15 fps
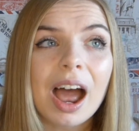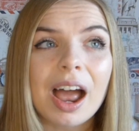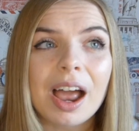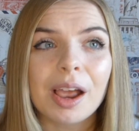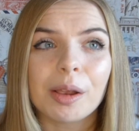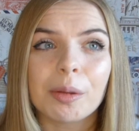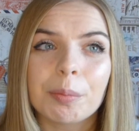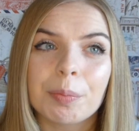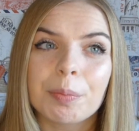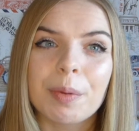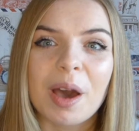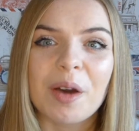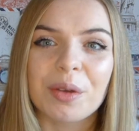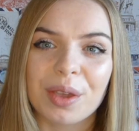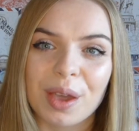um,
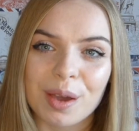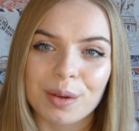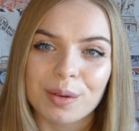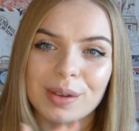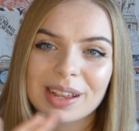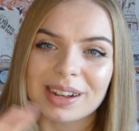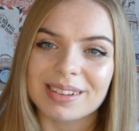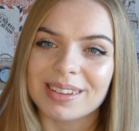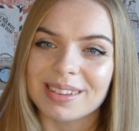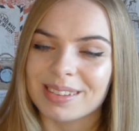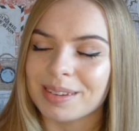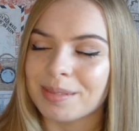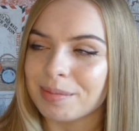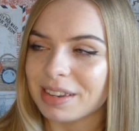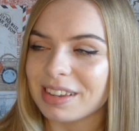but I'll go into
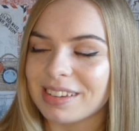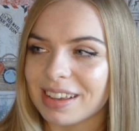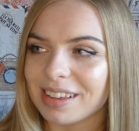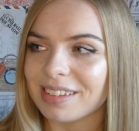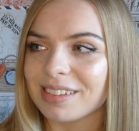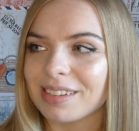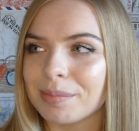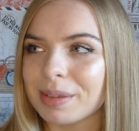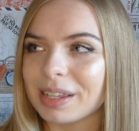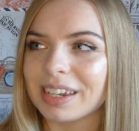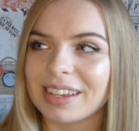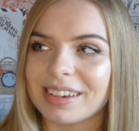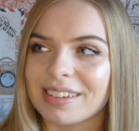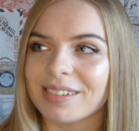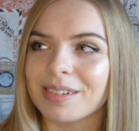some details a bit
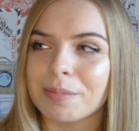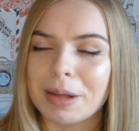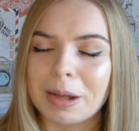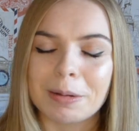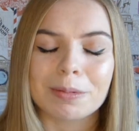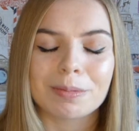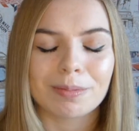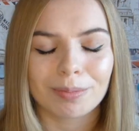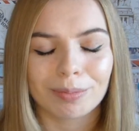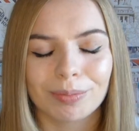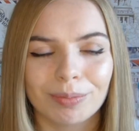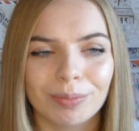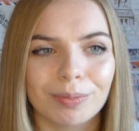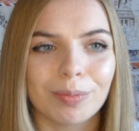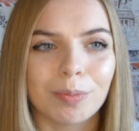later about
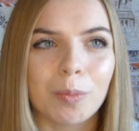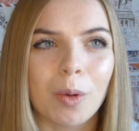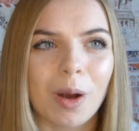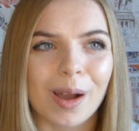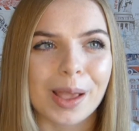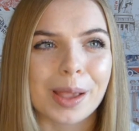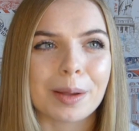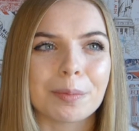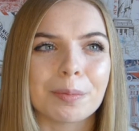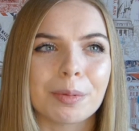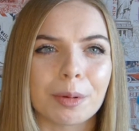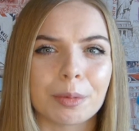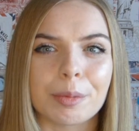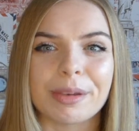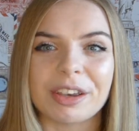why I
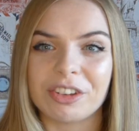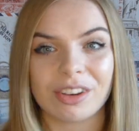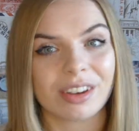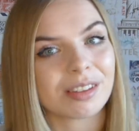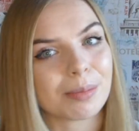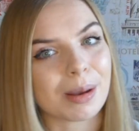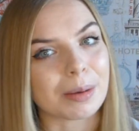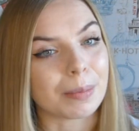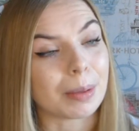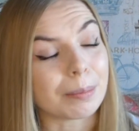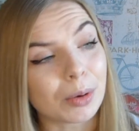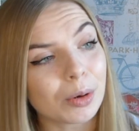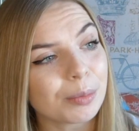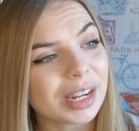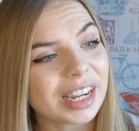probably should have spent a
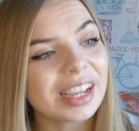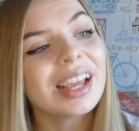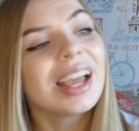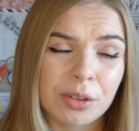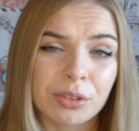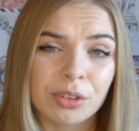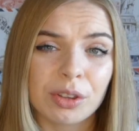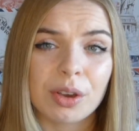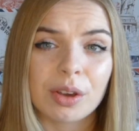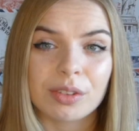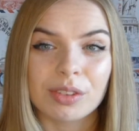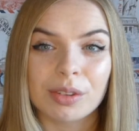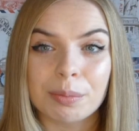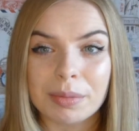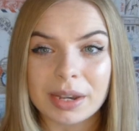bit more money. I also
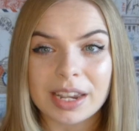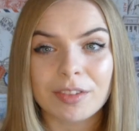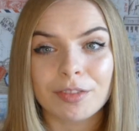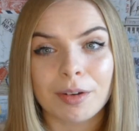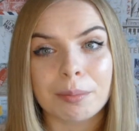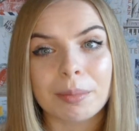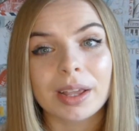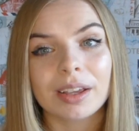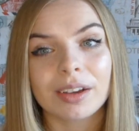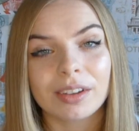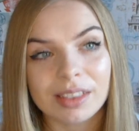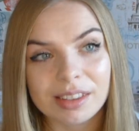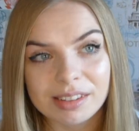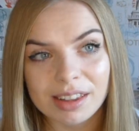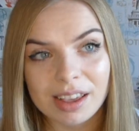got some money from my
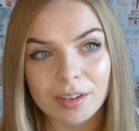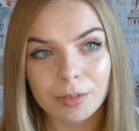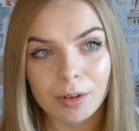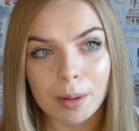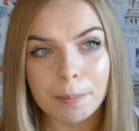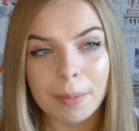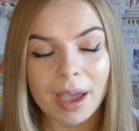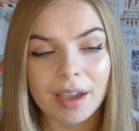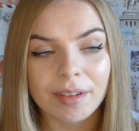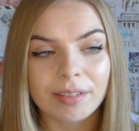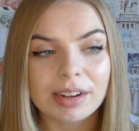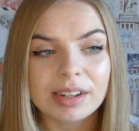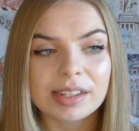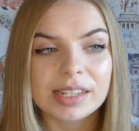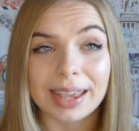other set of
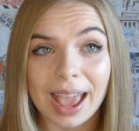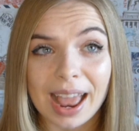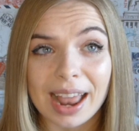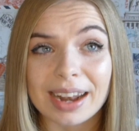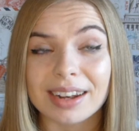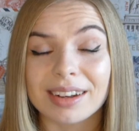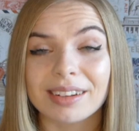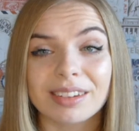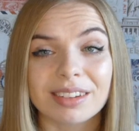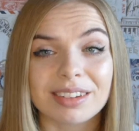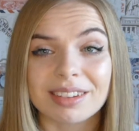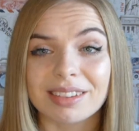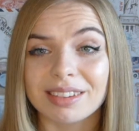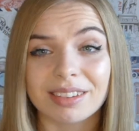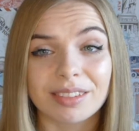grandparents. Again,
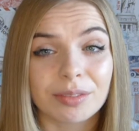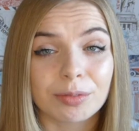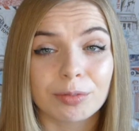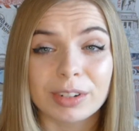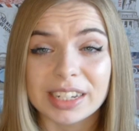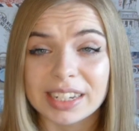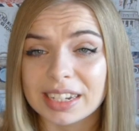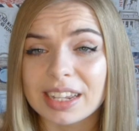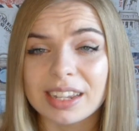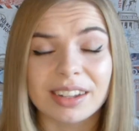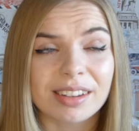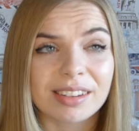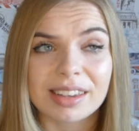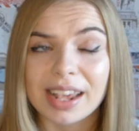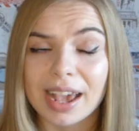just
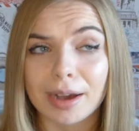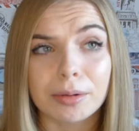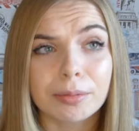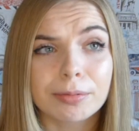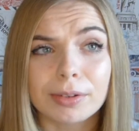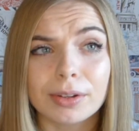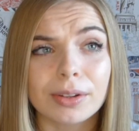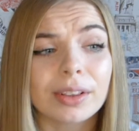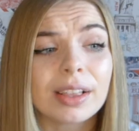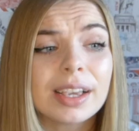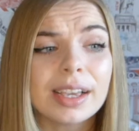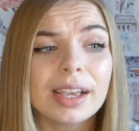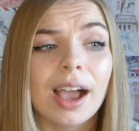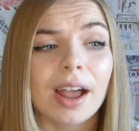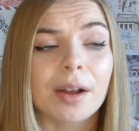ridiculously helpful.
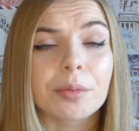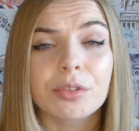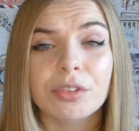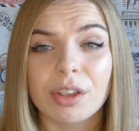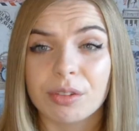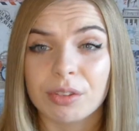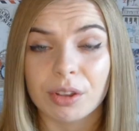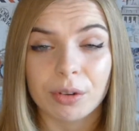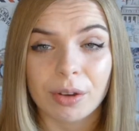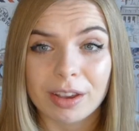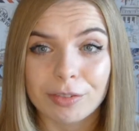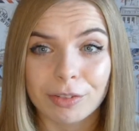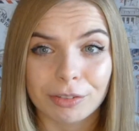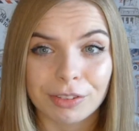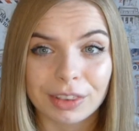I'm so, so
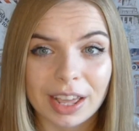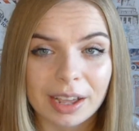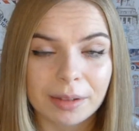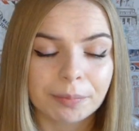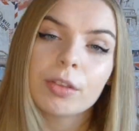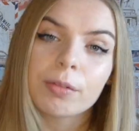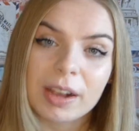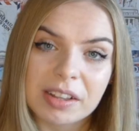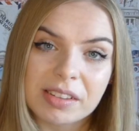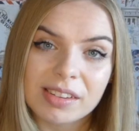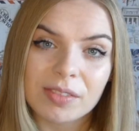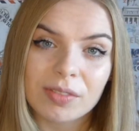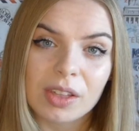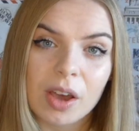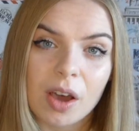grateful for that. The
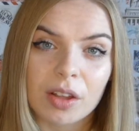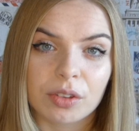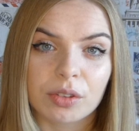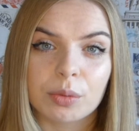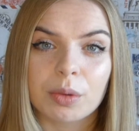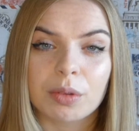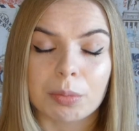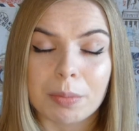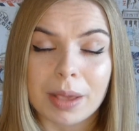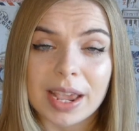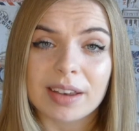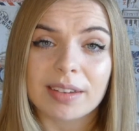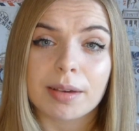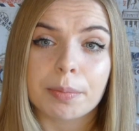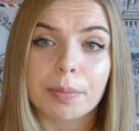rest of the cost was
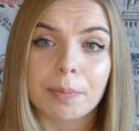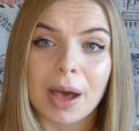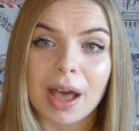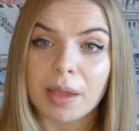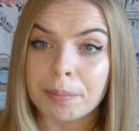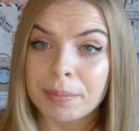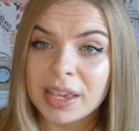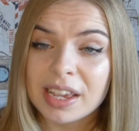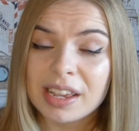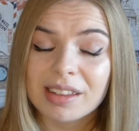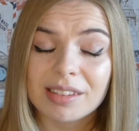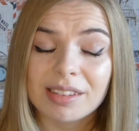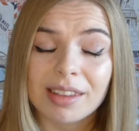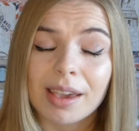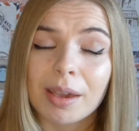made up by
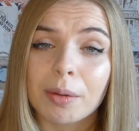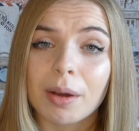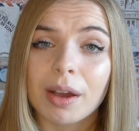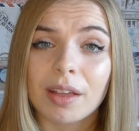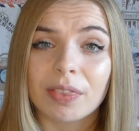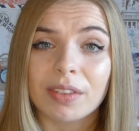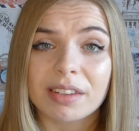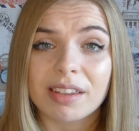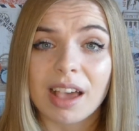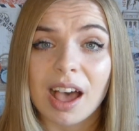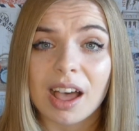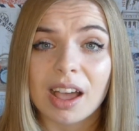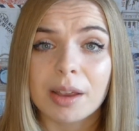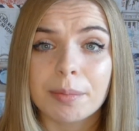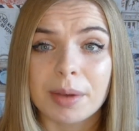me. So at the
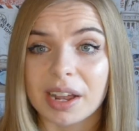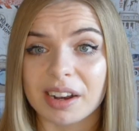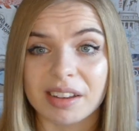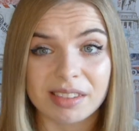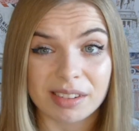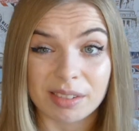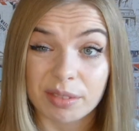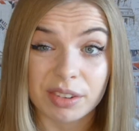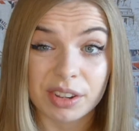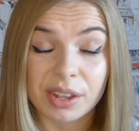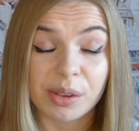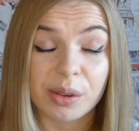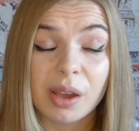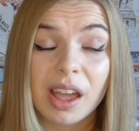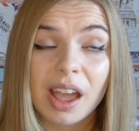time, and I still
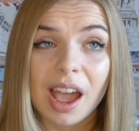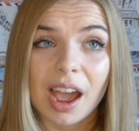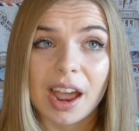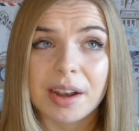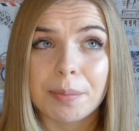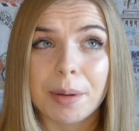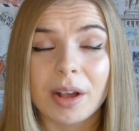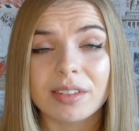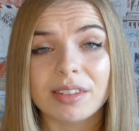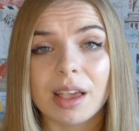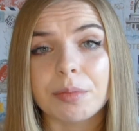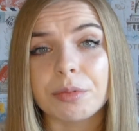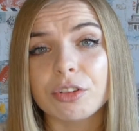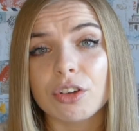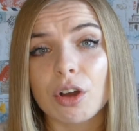do, I had a
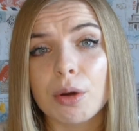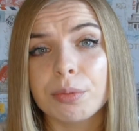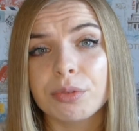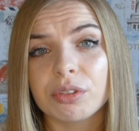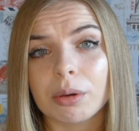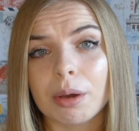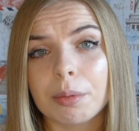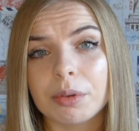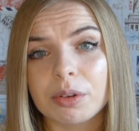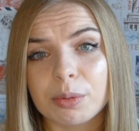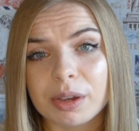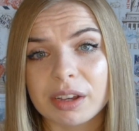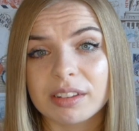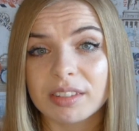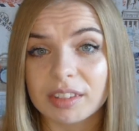part-time job, so I would
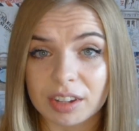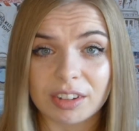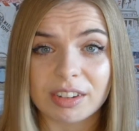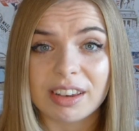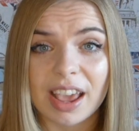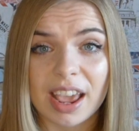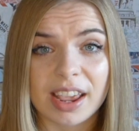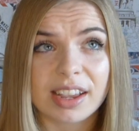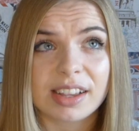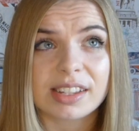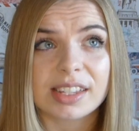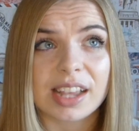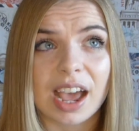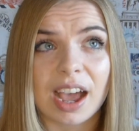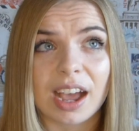work
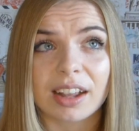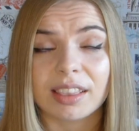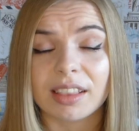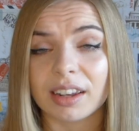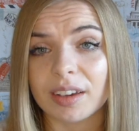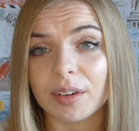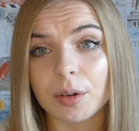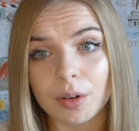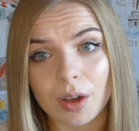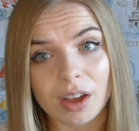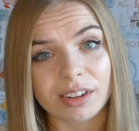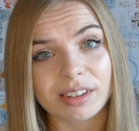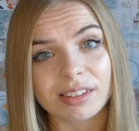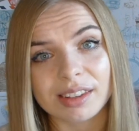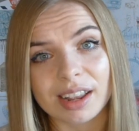Sundays at the local
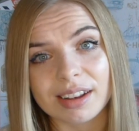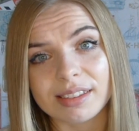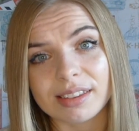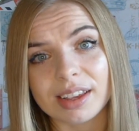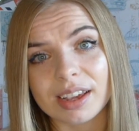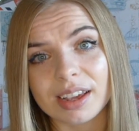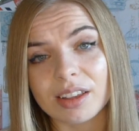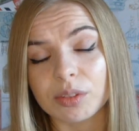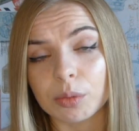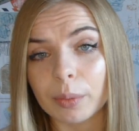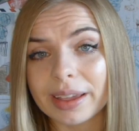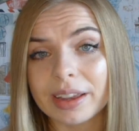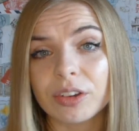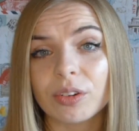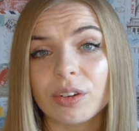garden centre as a
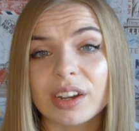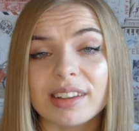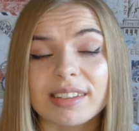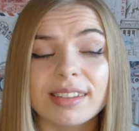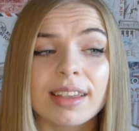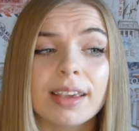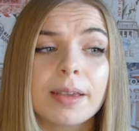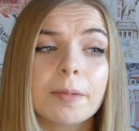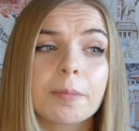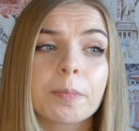waitress.